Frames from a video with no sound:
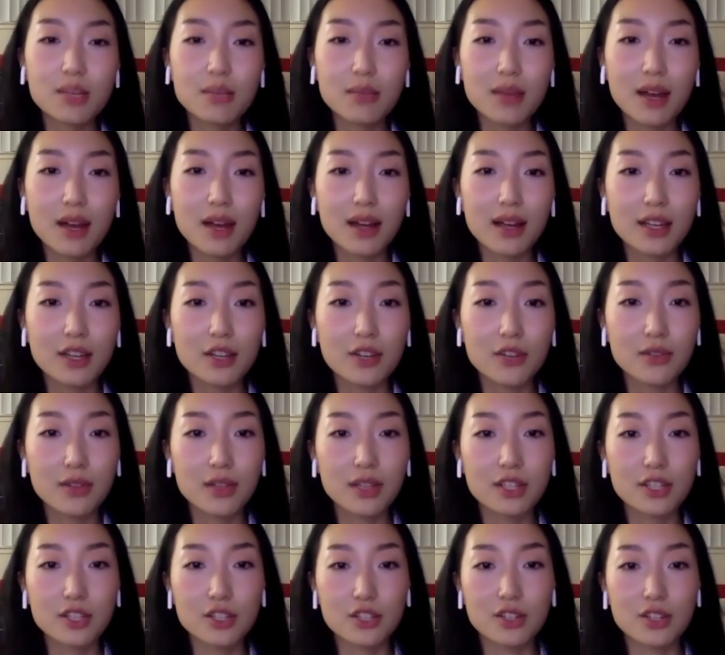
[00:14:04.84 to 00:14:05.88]
among, and you're
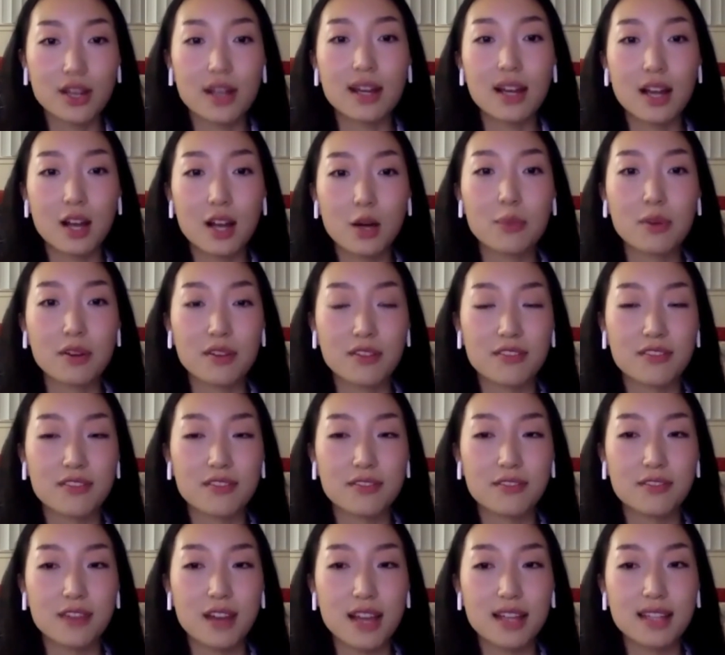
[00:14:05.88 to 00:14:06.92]
really just trying to help your
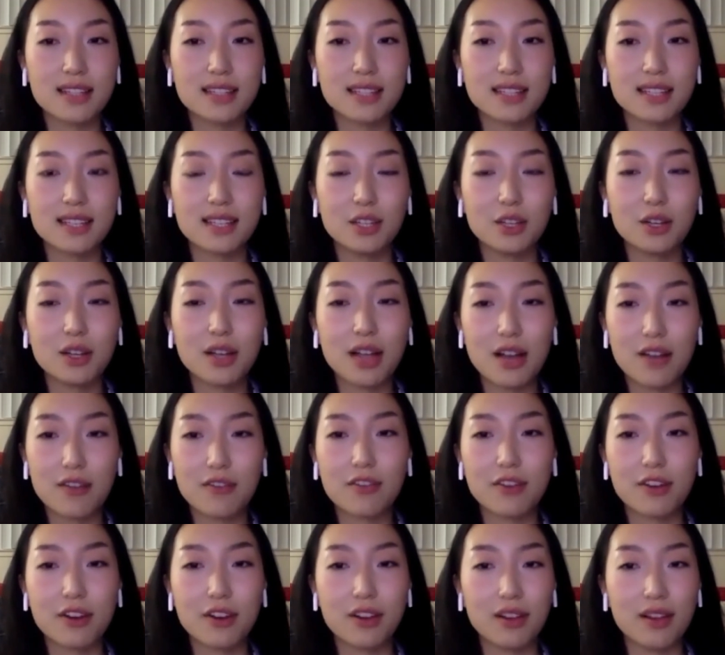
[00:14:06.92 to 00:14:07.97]
friends and look out
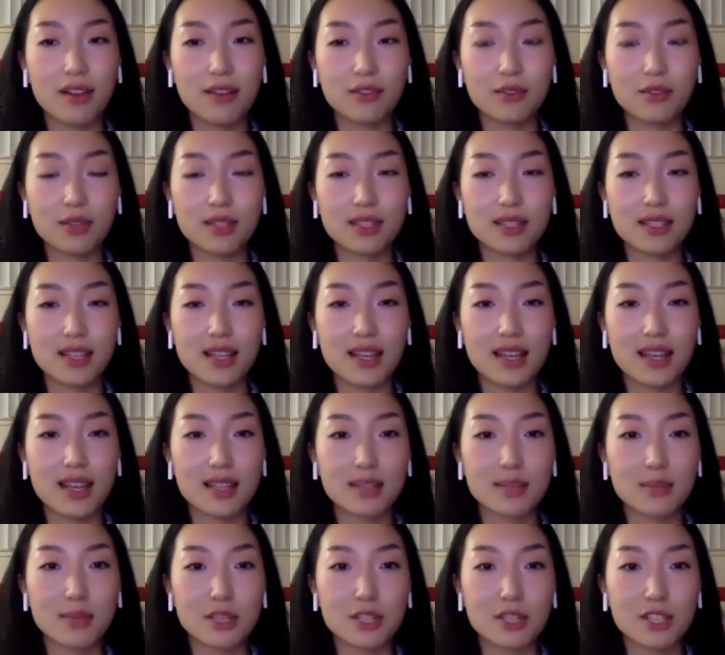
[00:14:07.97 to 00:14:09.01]
for your loved ones
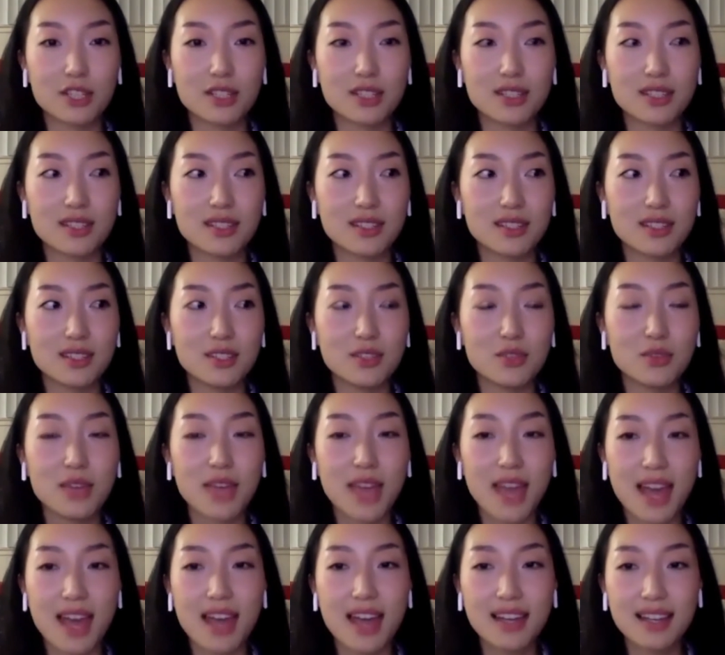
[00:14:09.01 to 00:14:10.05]
as much as you
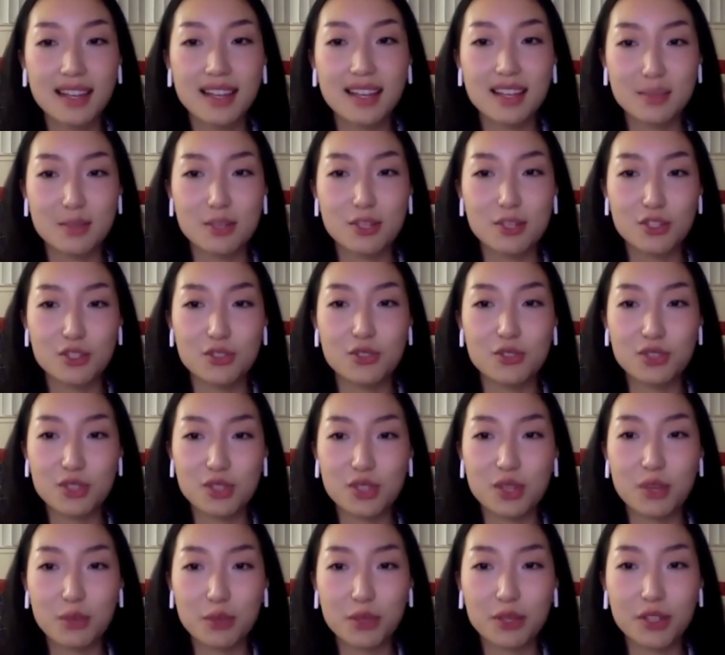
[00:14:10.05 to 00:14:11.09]
can, like, as much as you
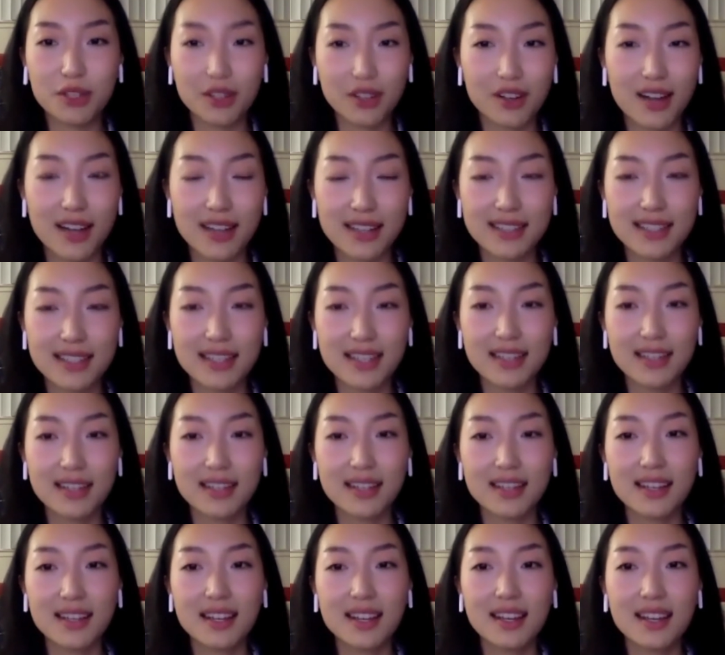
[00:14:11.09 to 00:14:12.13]
stumble across it.
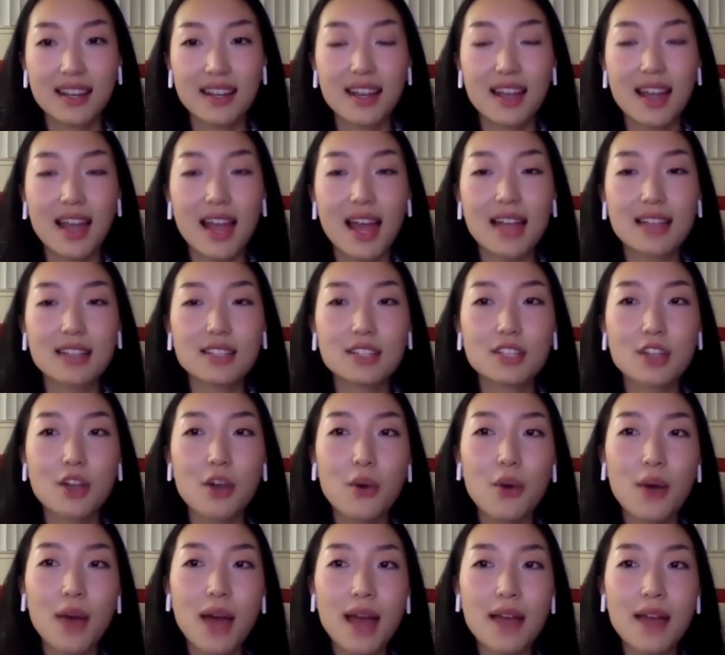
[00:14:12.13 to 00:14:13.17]
And
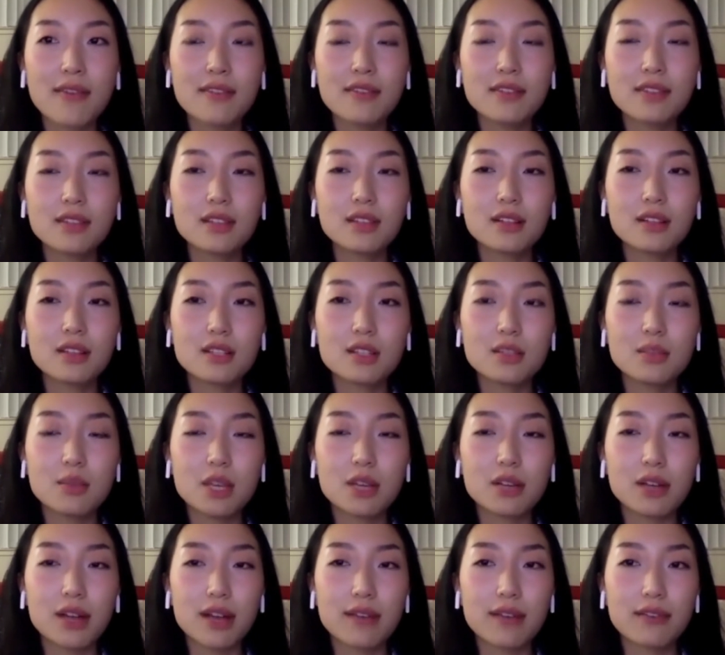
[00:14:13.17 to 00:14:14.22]
so I've even learned to be
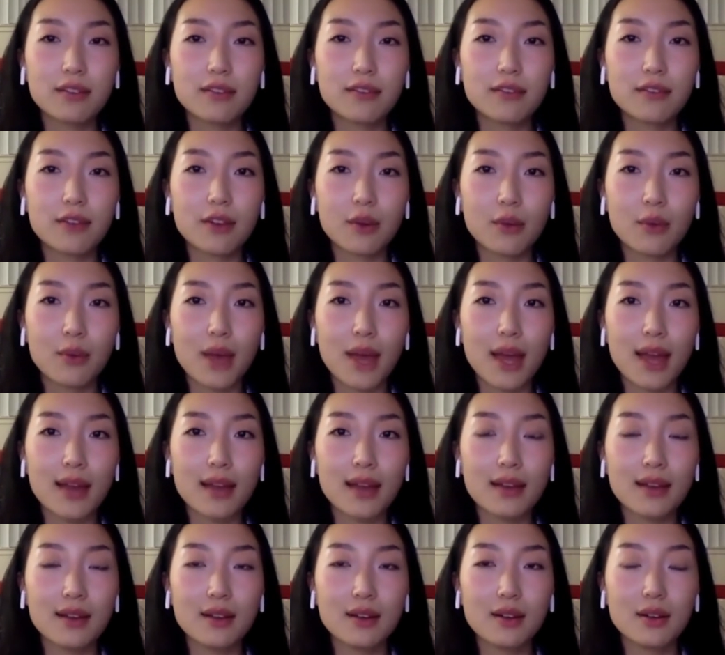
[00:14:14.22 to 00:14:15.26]
grateful for
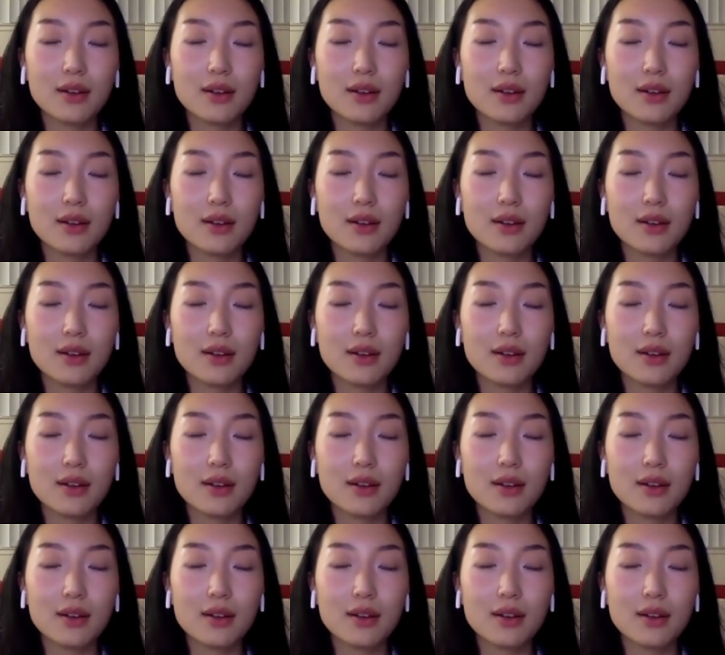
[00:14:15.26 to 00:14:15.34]
when,